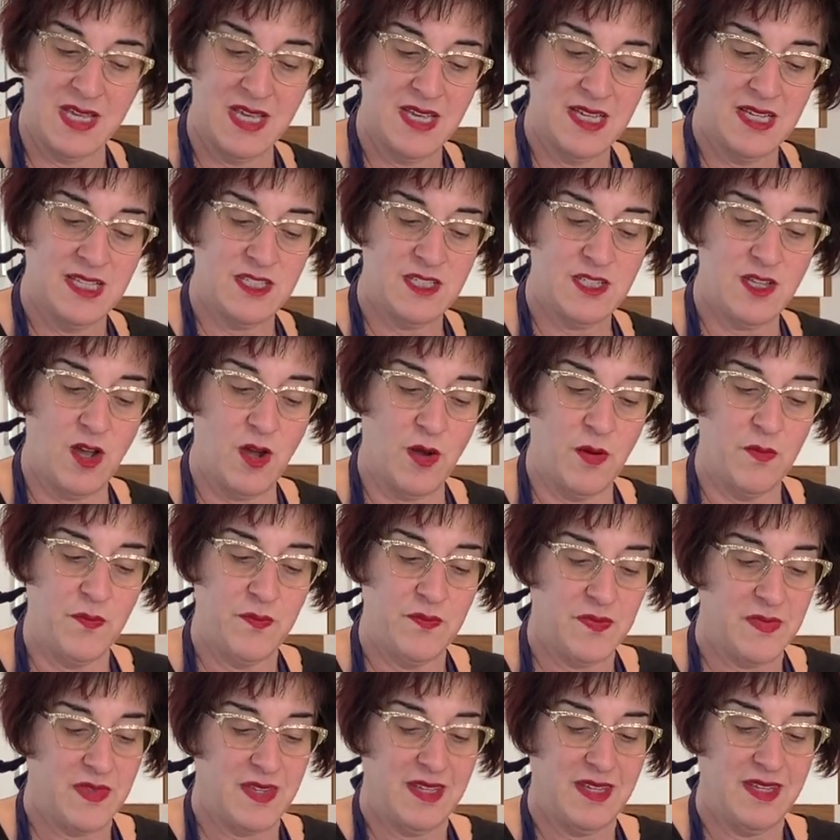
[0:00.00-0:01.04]
So,
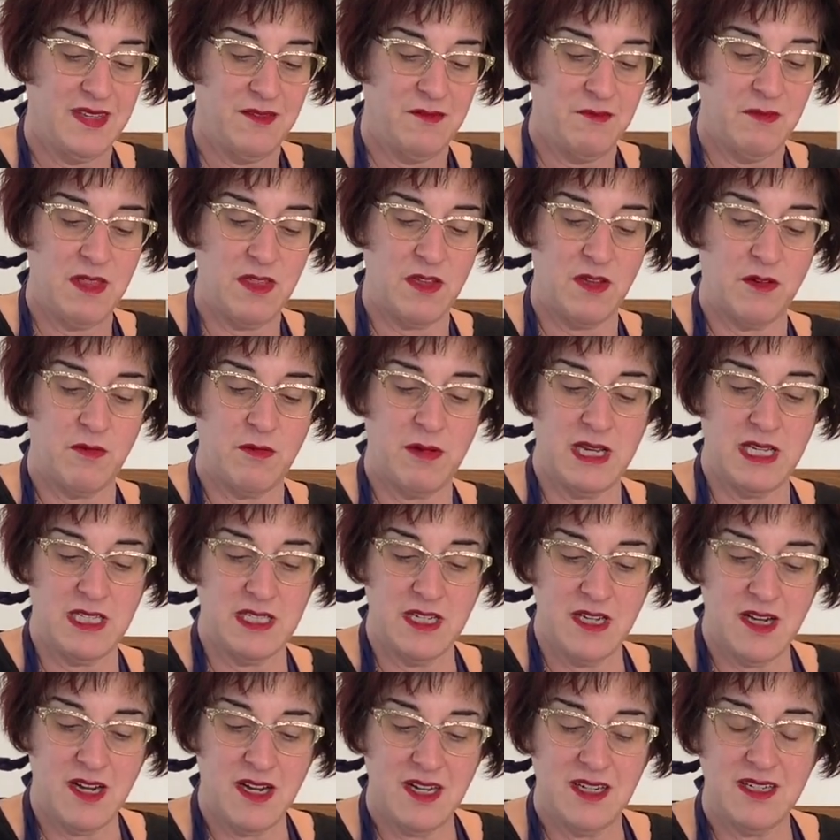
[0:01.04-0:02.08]
with your
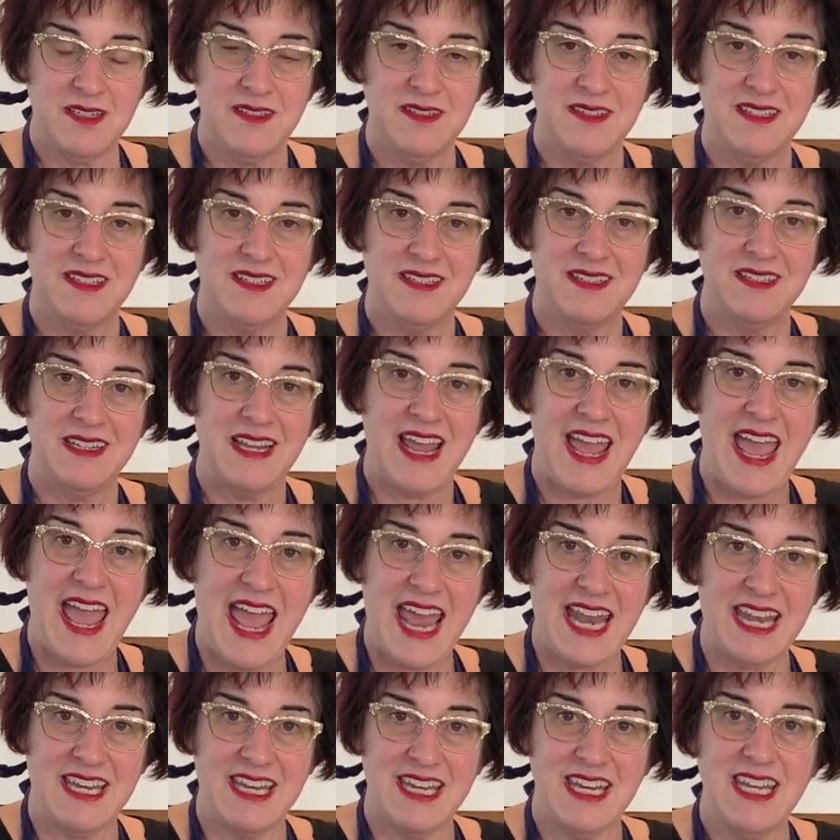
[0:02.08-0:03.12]
Cuisinart,
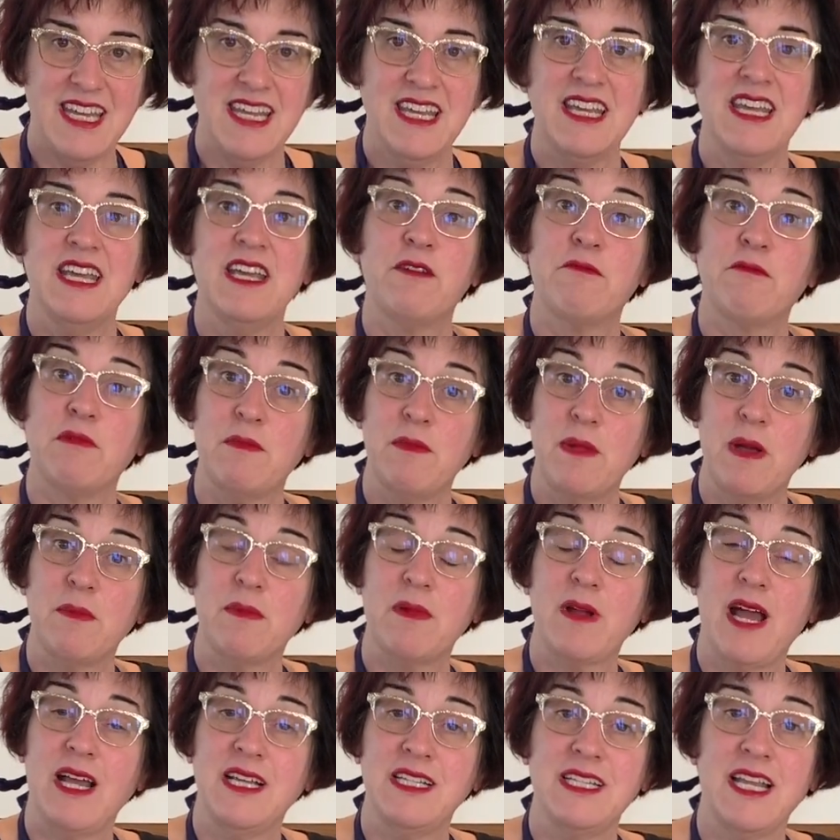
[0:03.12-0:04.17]
handy. Remember,
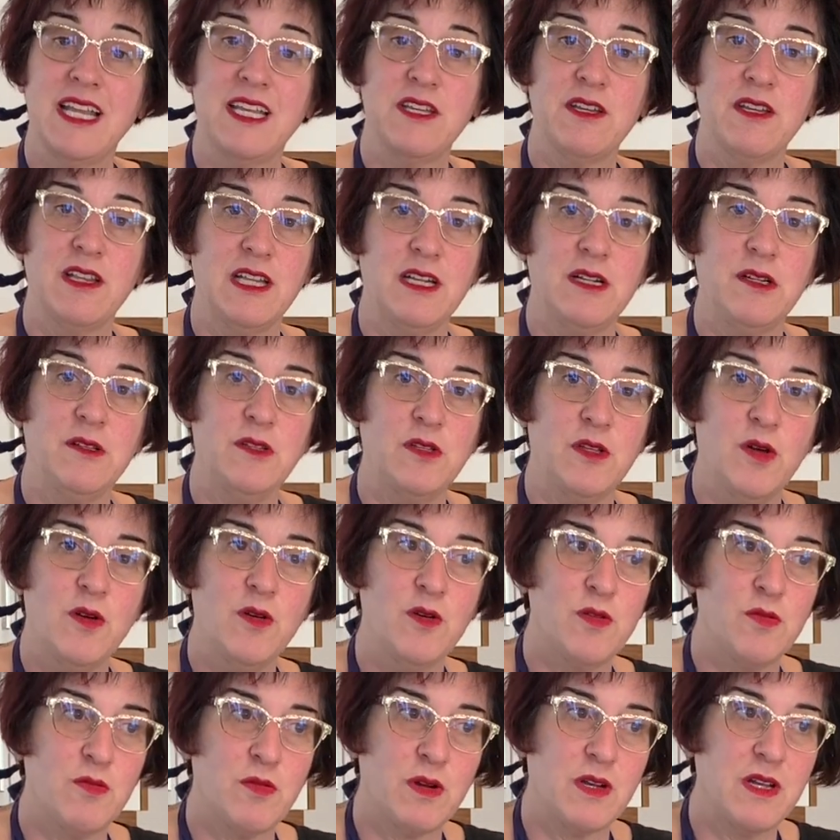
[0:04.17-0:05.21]
I sent a little note.
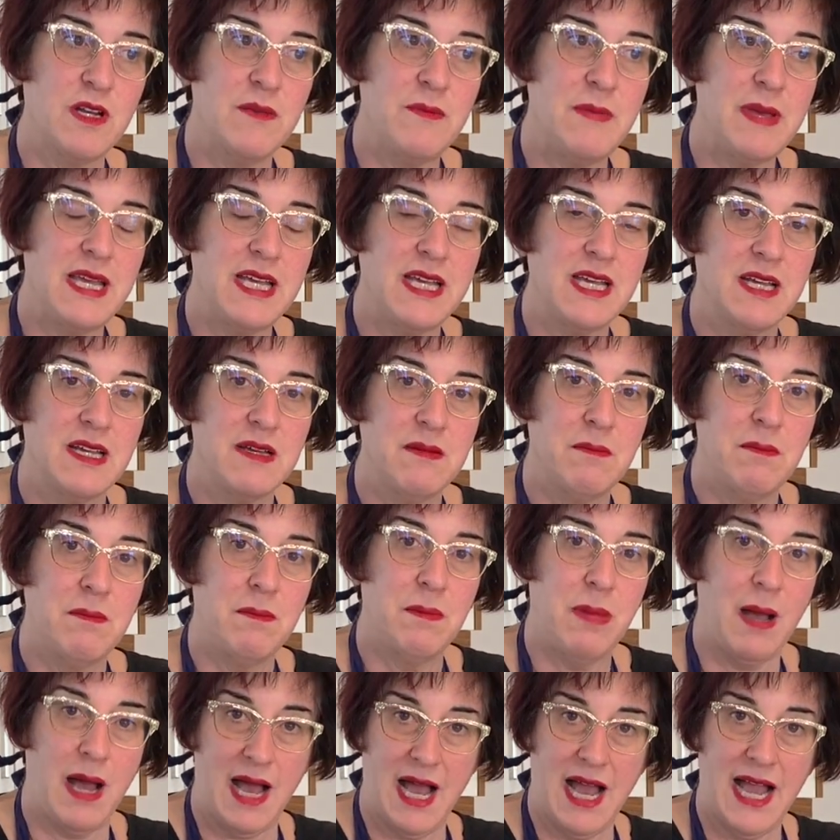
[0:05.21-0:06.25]
We're going to make
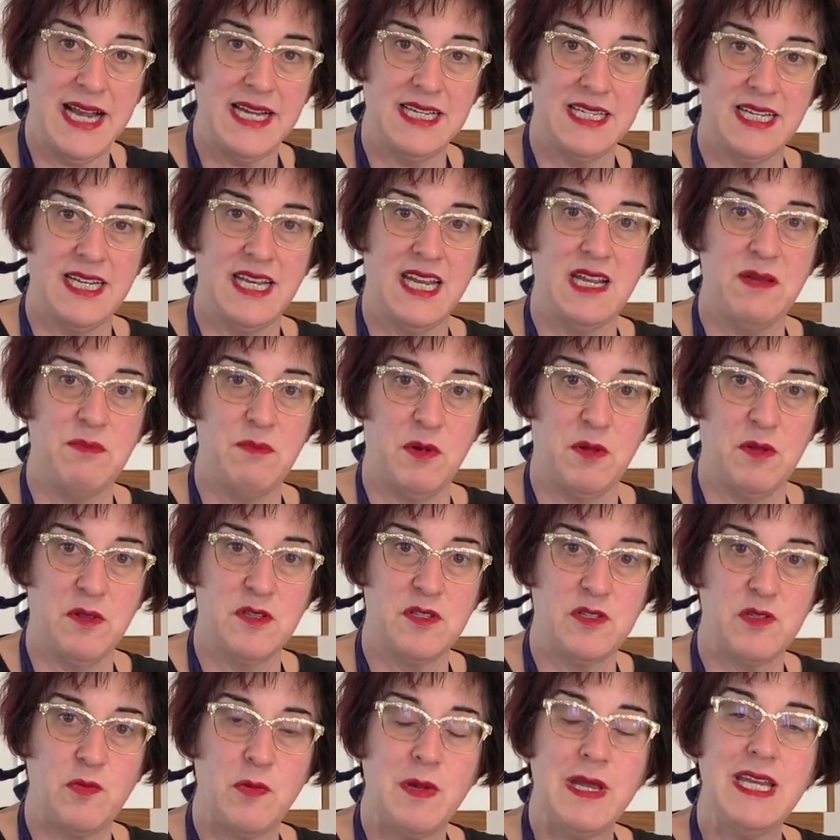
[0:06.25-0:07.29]
pie today, both
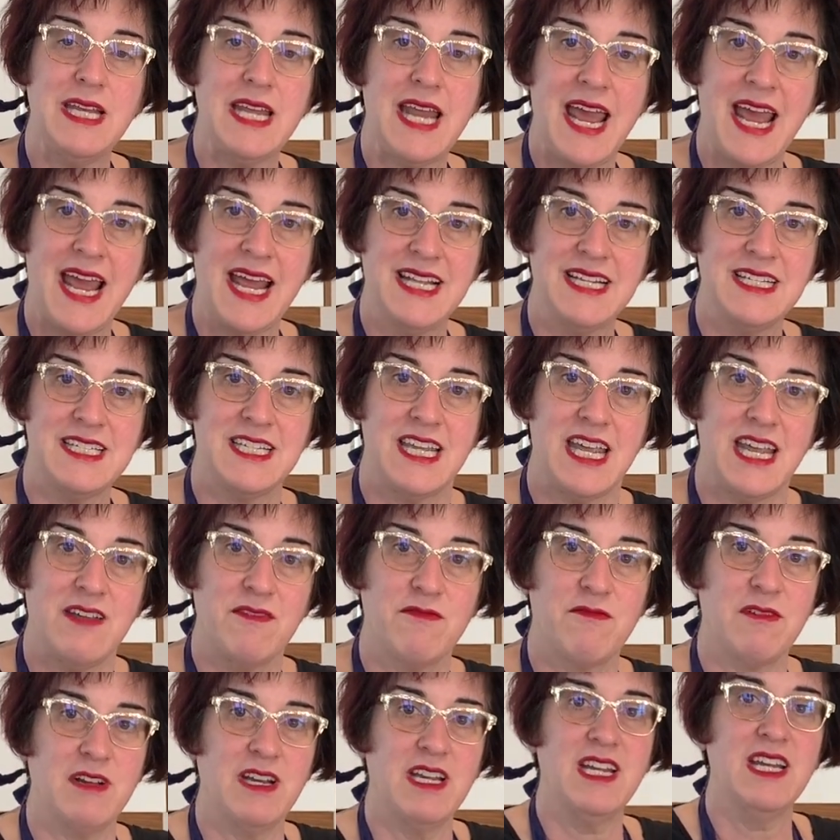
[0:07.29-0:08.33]
sweet and
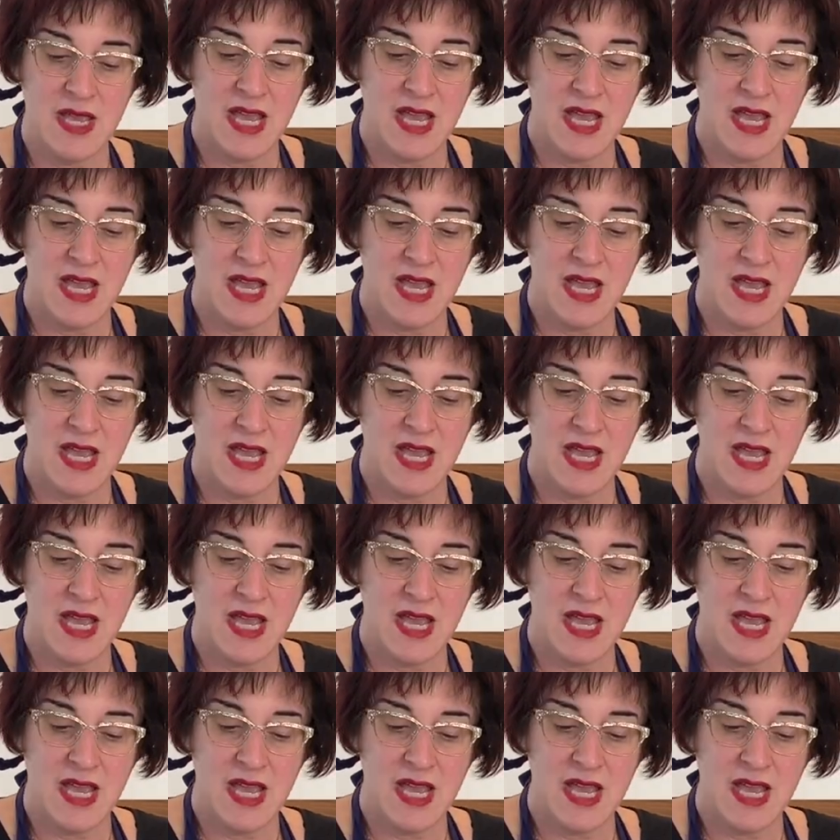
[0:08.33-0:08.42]
savory.